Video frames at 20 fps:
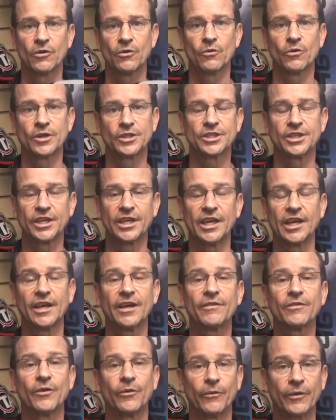which
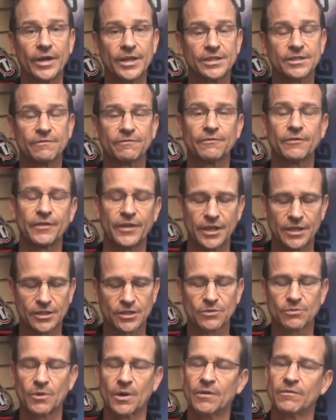again, the reason for these
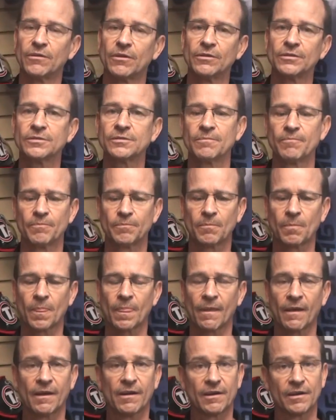swivels,
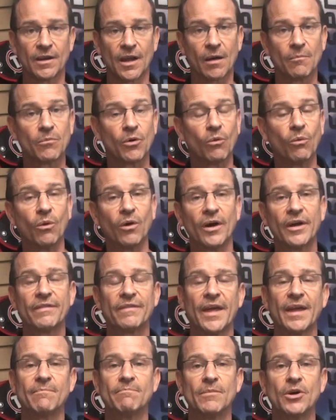number one,
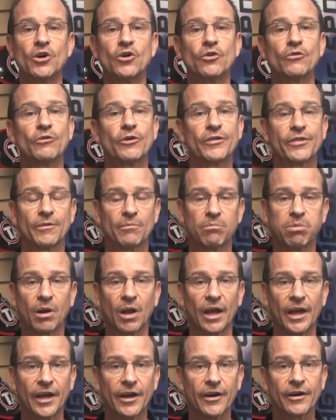they move with the
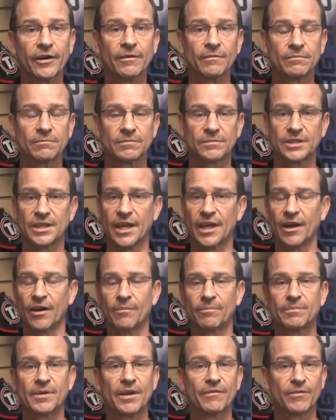player to
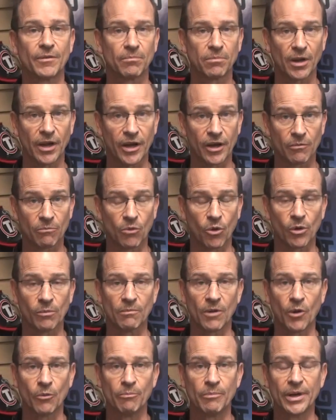help give the player more
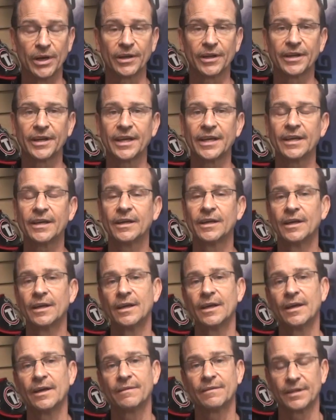mobility.
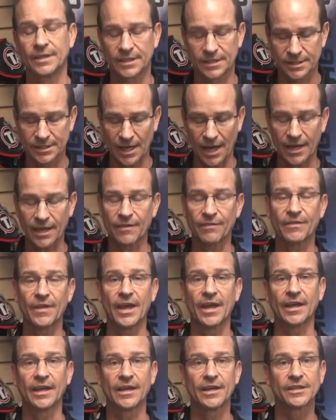But the second
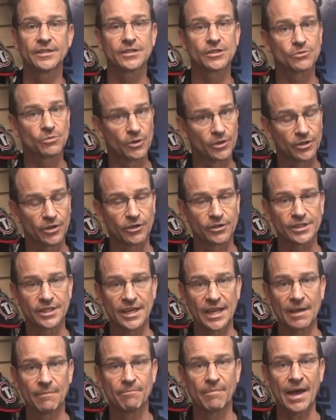thing is when there's
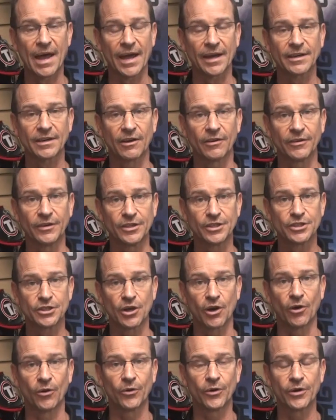an impact on the
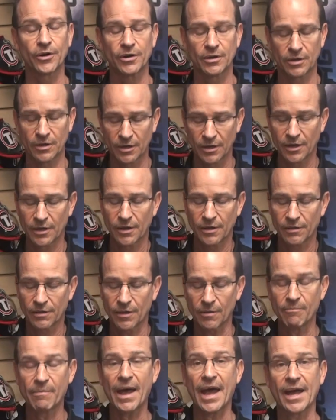shoulder,
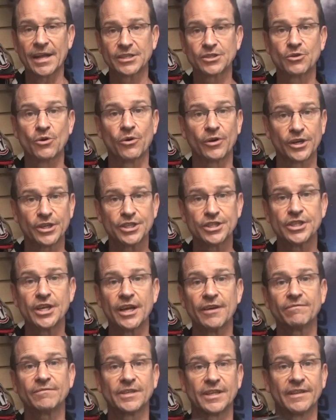the pad's going to
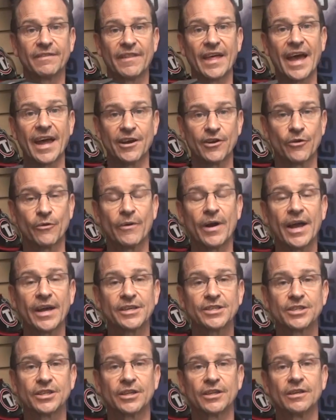shift in that
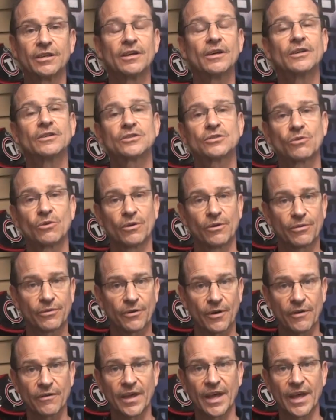direction. It's going to throw